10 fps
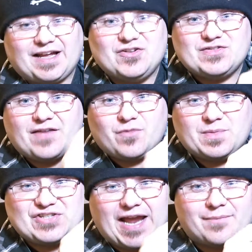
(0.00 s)
I used to have a
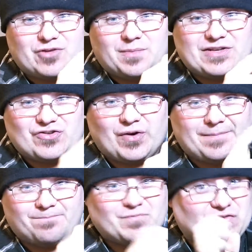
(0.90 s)
bunch of apps on my screen,
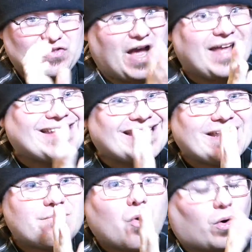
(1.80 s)
not
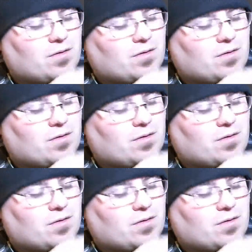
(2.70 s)
anymore.